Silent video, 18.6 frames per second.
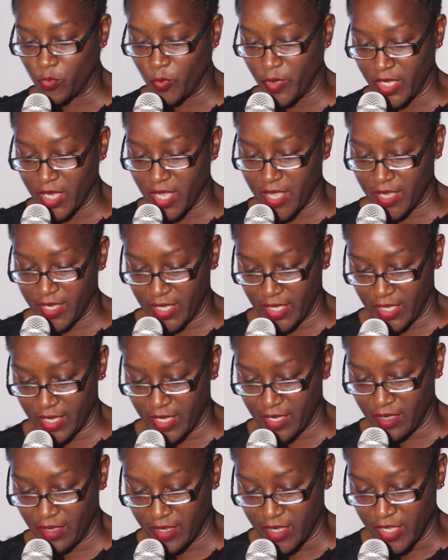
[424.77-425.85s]
we are
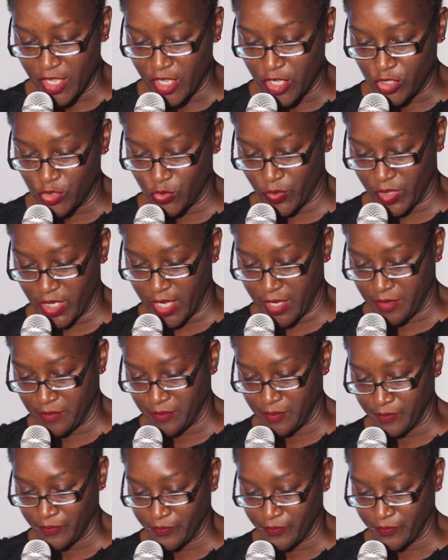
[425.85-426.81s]
here today.